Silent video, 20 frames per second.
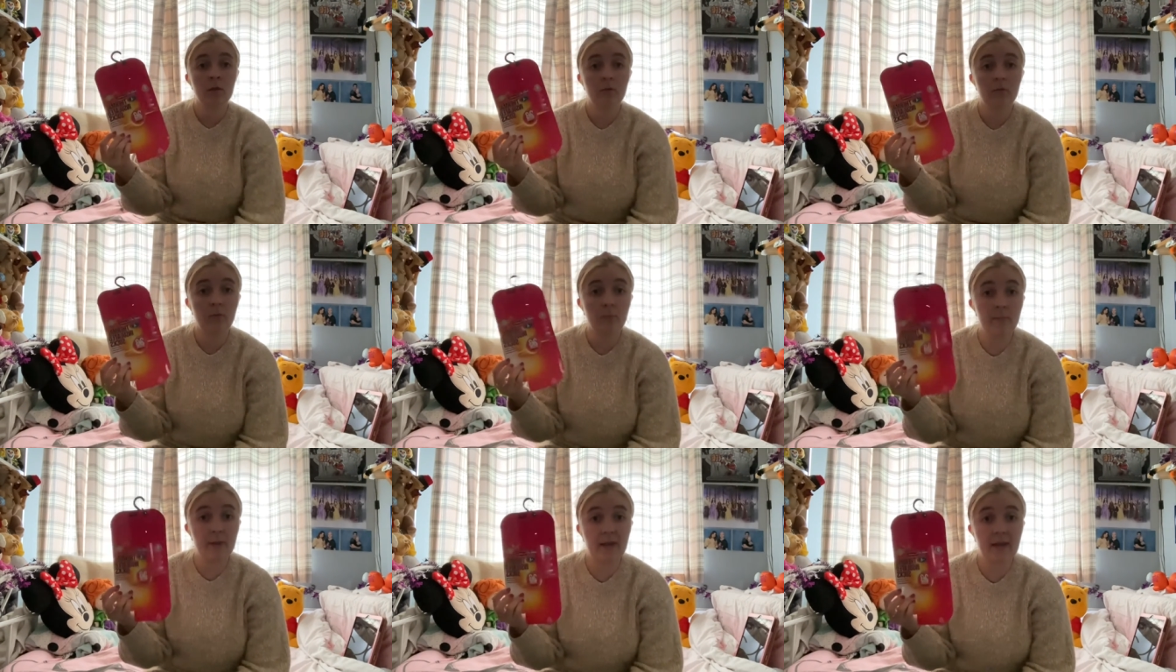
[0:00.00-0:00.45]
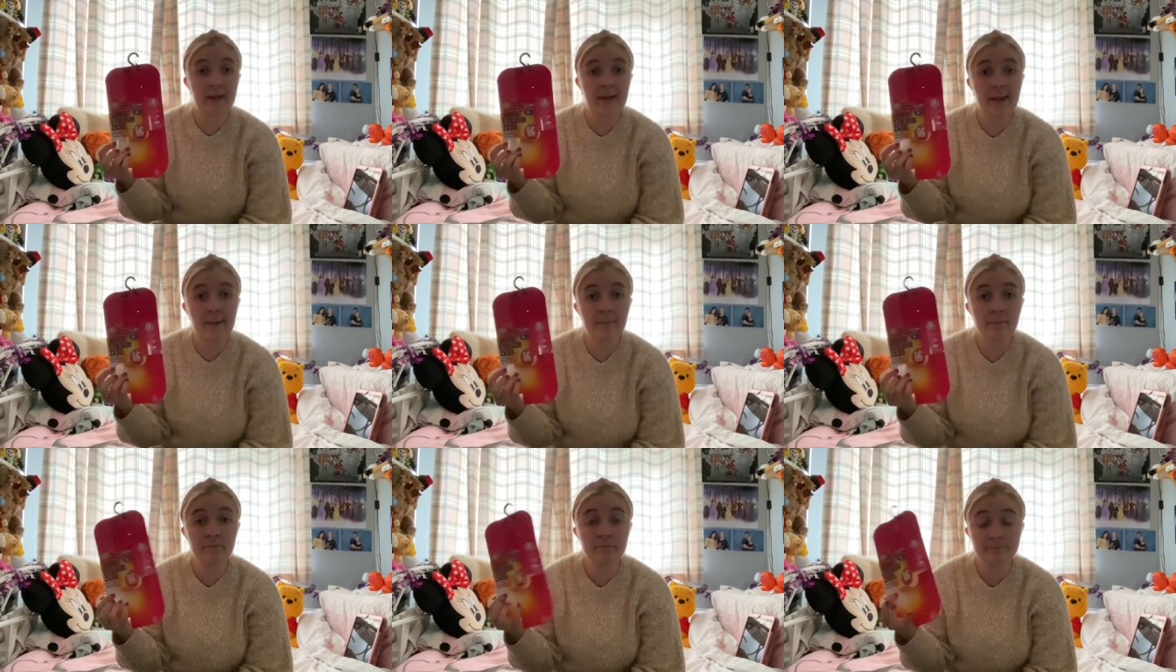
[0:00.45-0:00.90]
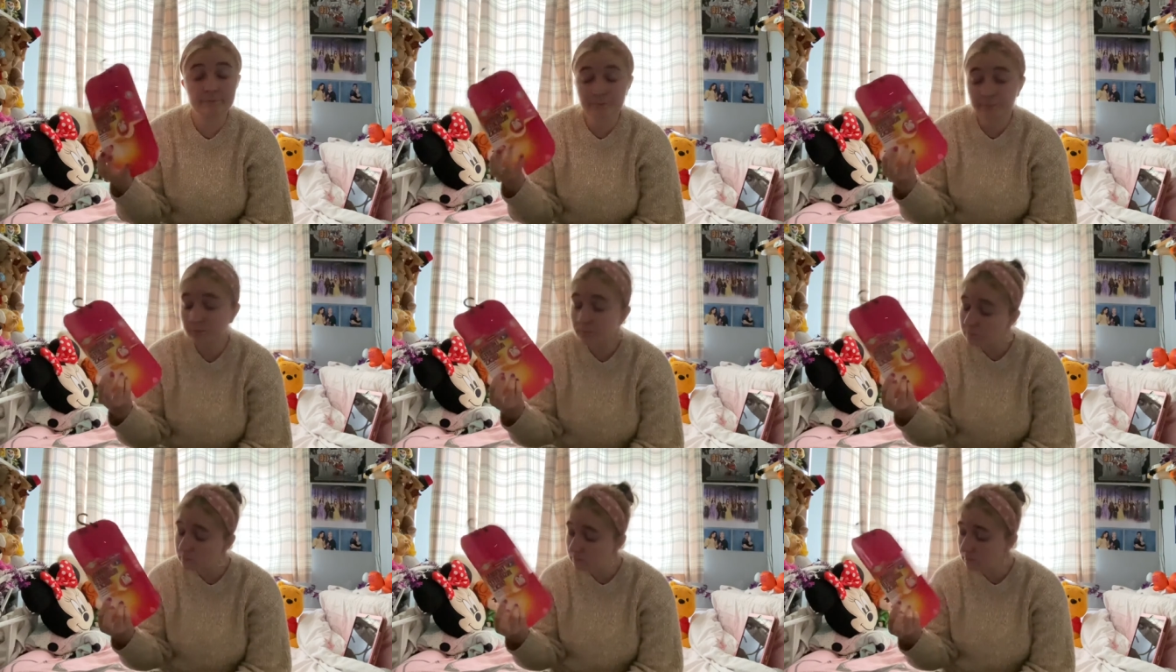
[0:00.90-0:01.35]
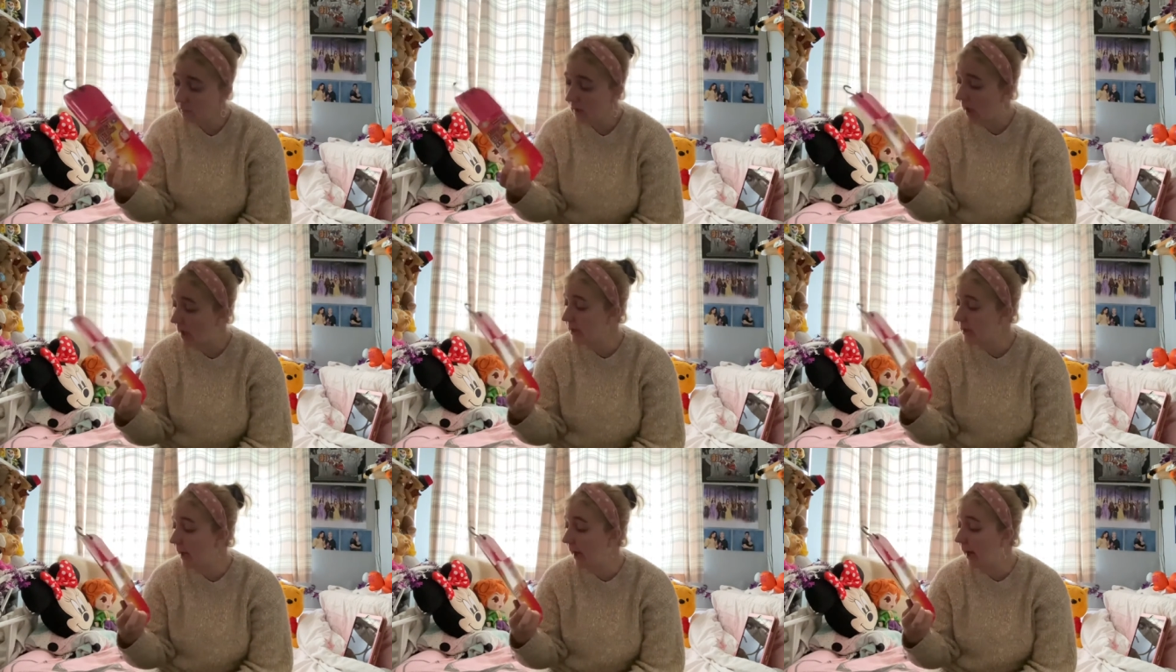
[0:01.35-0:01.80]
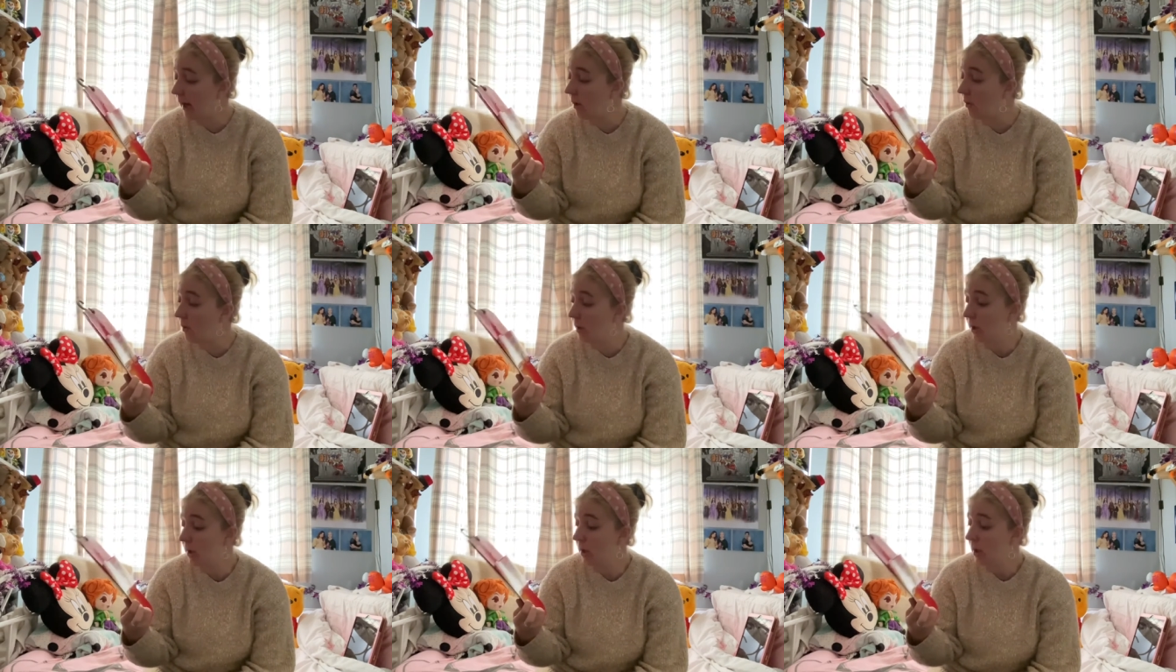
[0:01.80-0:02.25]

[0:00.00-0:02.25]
from B&M now